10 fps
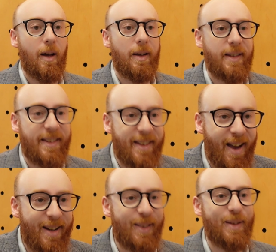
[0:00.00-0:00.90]
a
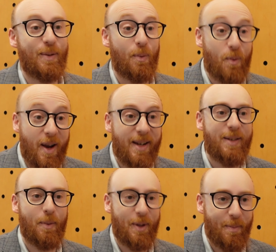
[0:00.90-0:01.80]
society that's ready
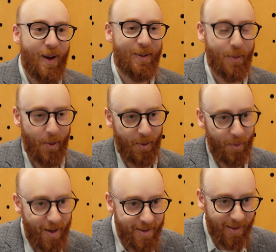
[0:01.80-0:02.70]
to respond to a
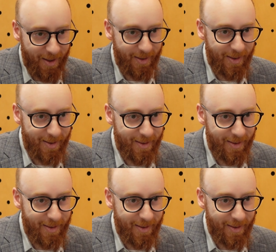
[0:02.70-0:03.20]
crisis.